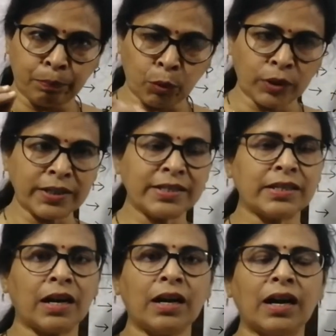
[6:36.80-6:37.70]

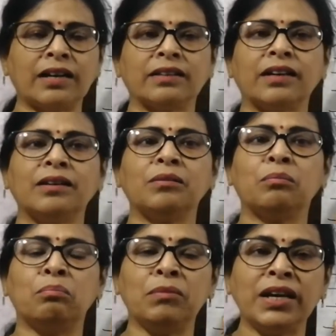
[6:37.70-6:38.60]
PROTISTA are the
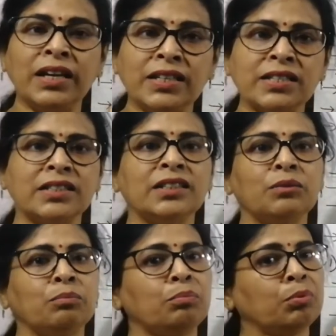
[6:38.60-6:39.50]
major
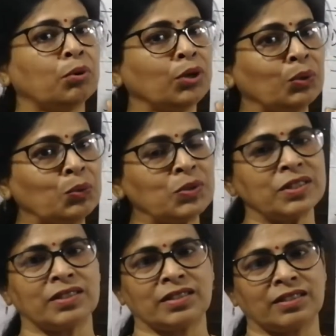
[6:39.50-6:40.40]

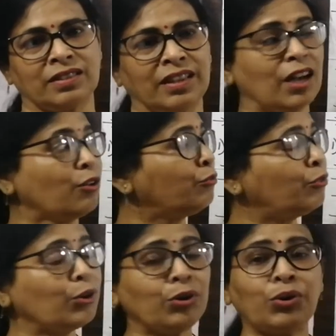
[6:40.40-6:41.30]
producers. They are
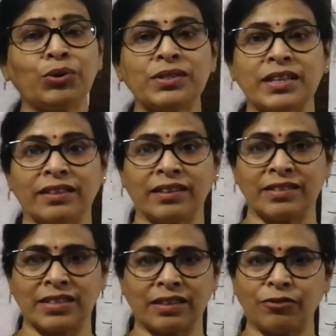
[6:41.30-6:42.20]

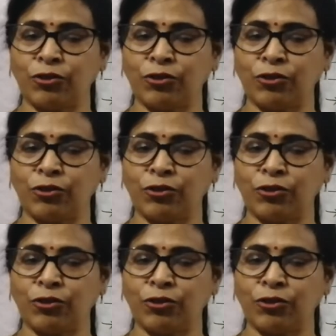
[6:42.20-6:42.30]
photosynthetic.